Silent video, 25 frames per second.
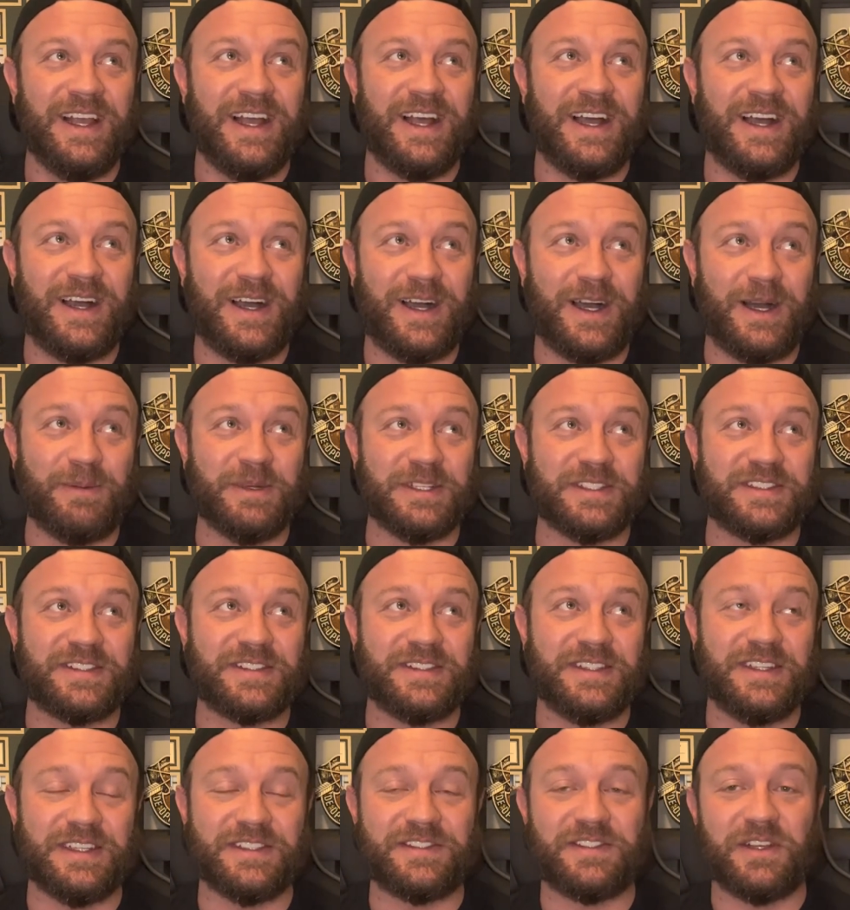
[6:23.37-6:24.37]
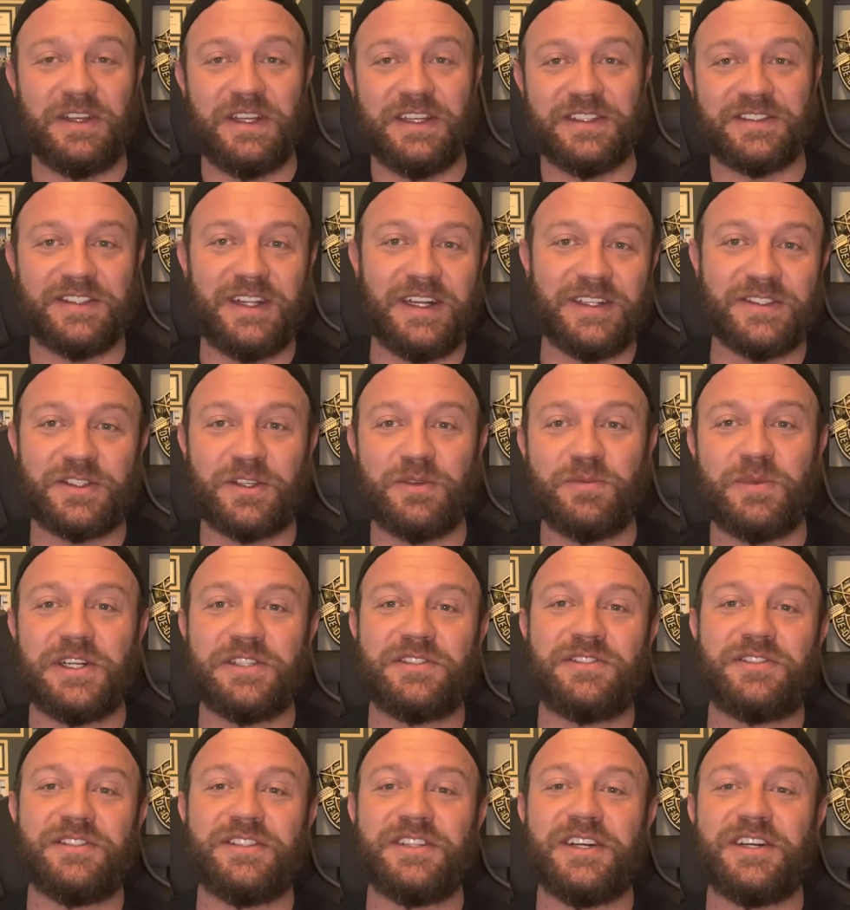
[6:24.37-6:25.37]
um, it's, it's, it's not so
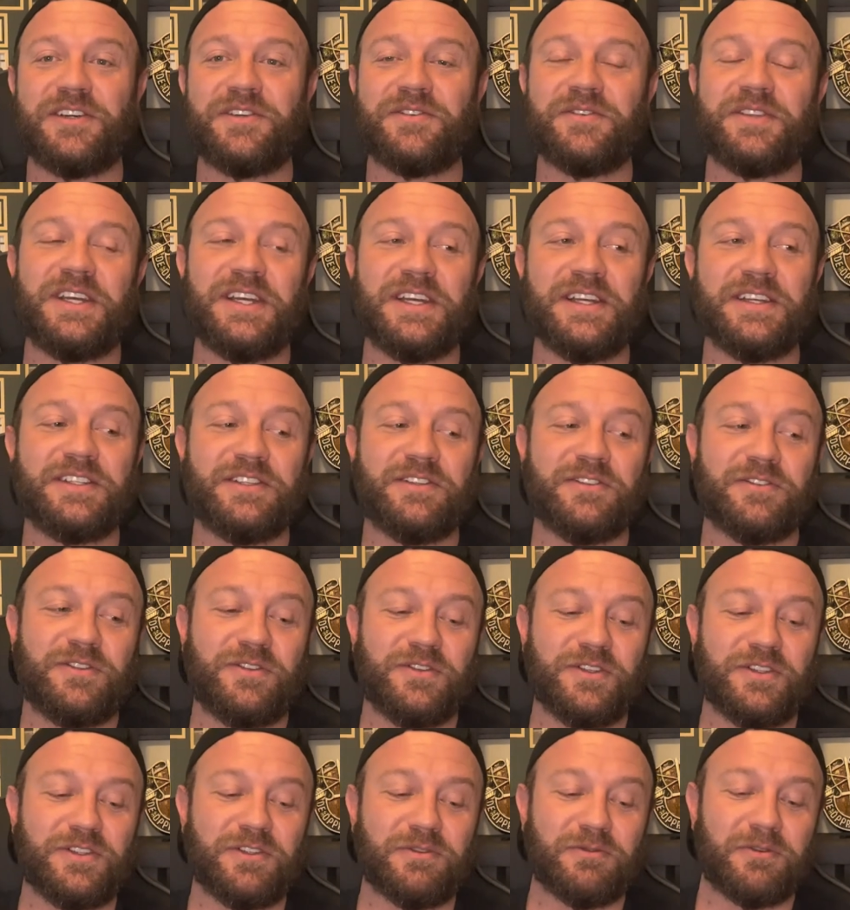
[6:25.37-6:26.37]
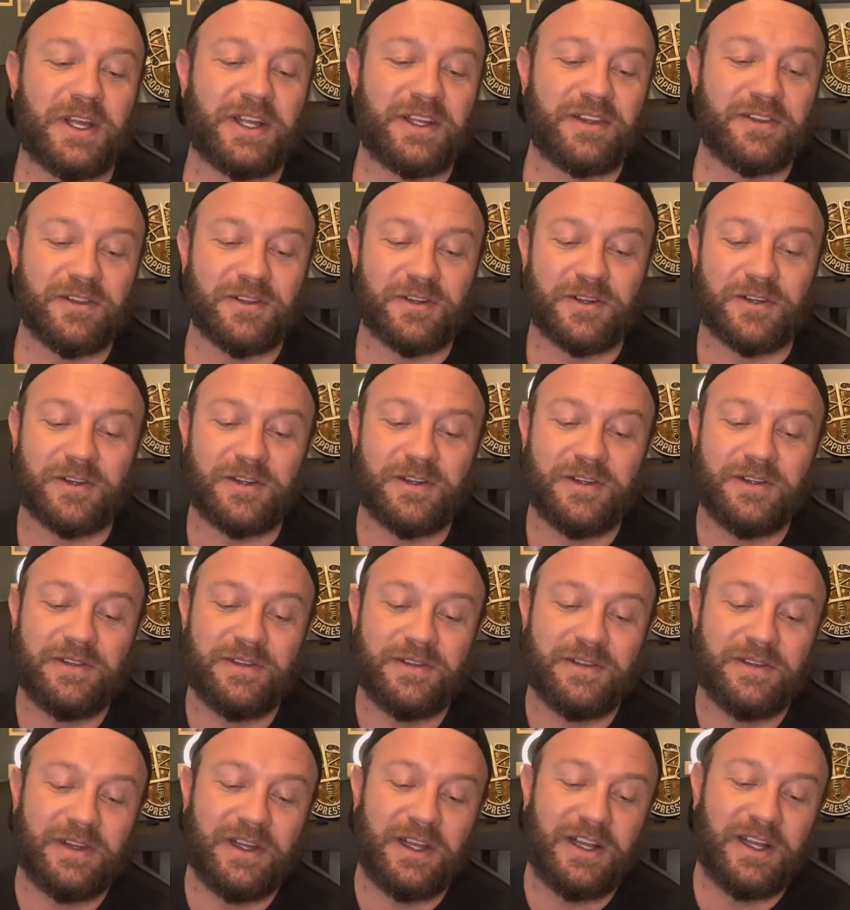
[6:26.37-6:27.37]
much, you know, that you're doing your regular
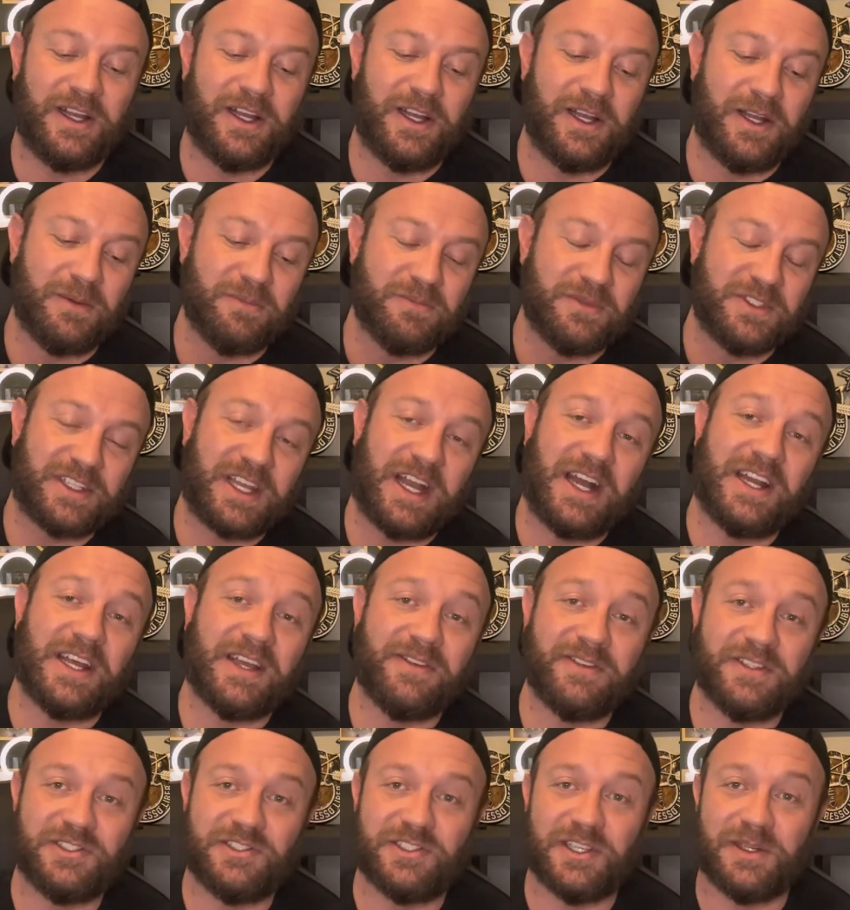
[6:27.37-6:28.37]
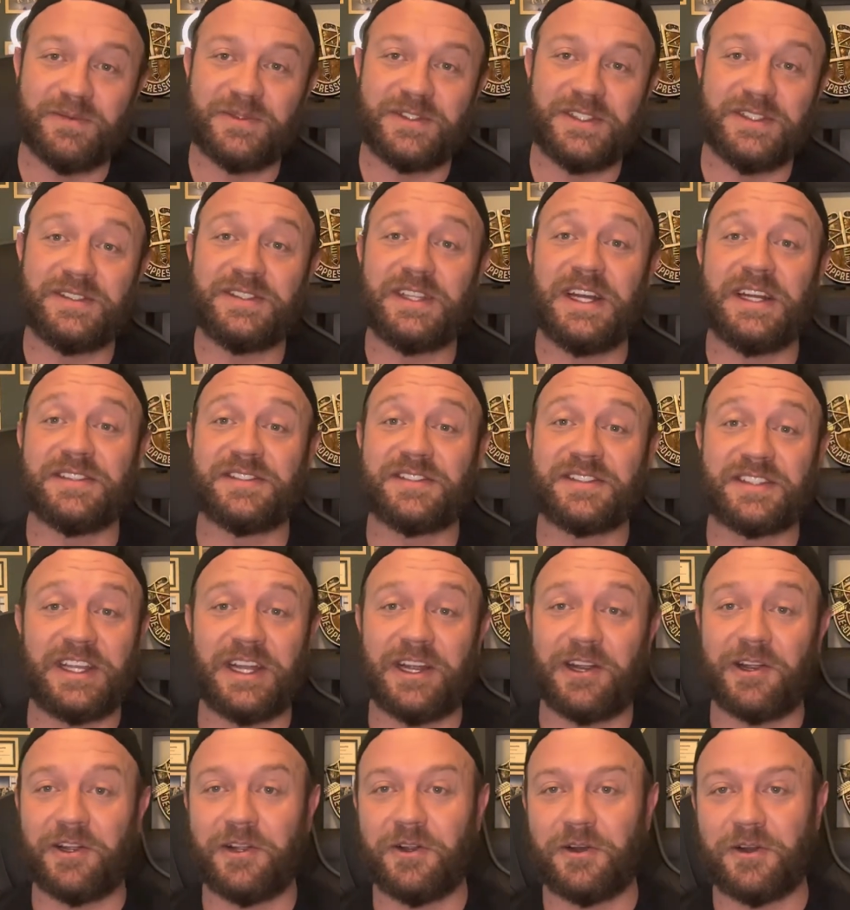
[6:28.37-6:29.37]
um, skydiving jumps that's that
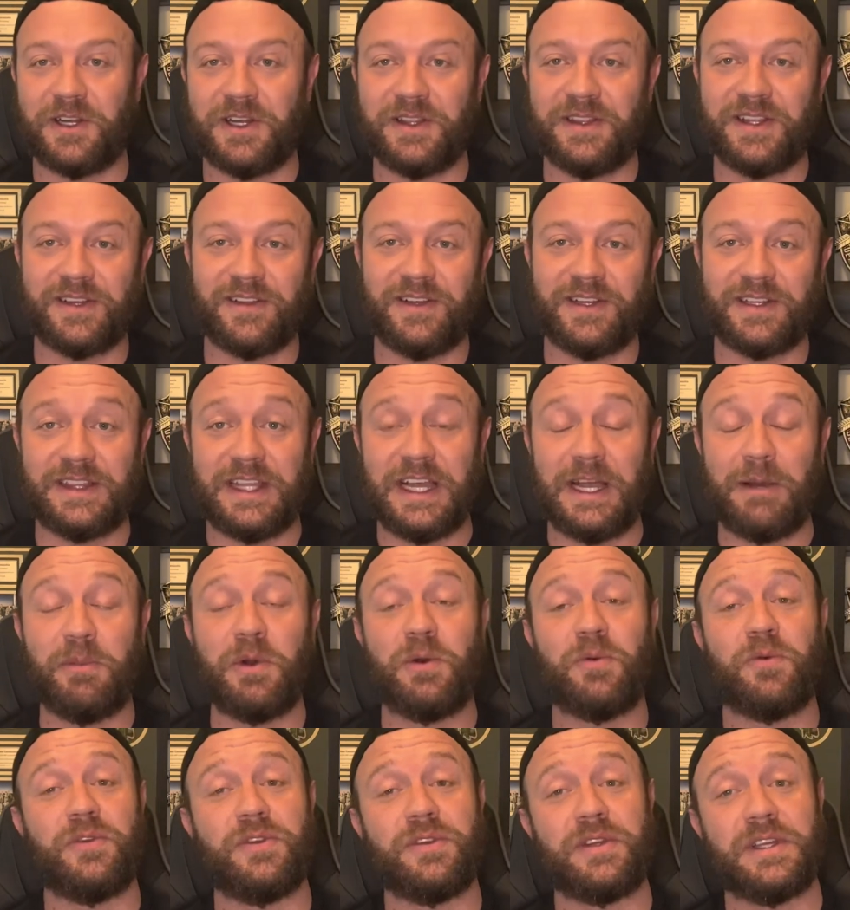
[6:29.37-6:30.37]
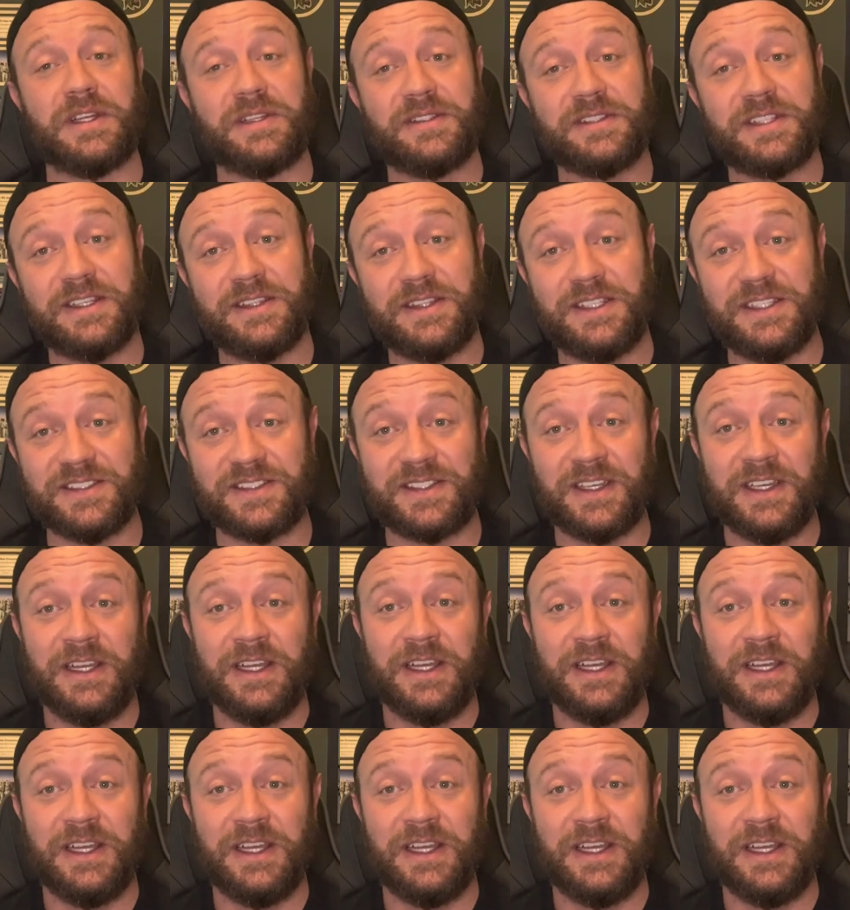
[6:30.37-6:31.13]
scary or anything like that. But when you get into these